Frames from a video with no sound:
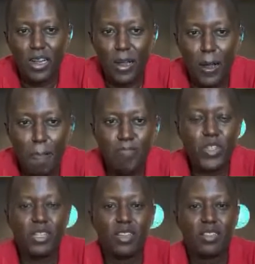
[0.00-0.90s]

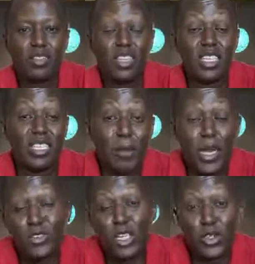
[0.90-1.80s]
I'm
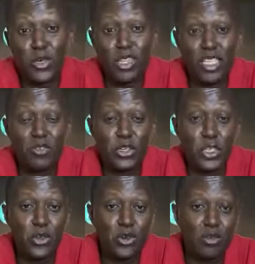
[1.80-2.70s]
actually doing this
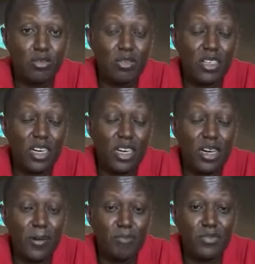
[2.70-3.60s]
video
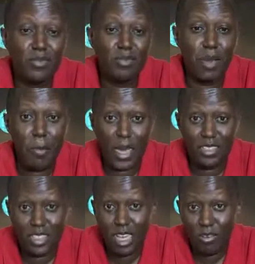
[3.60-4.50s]
by
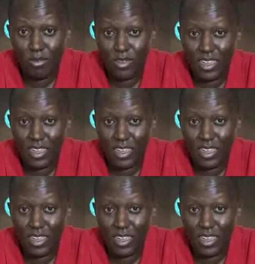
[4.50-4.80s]
myself.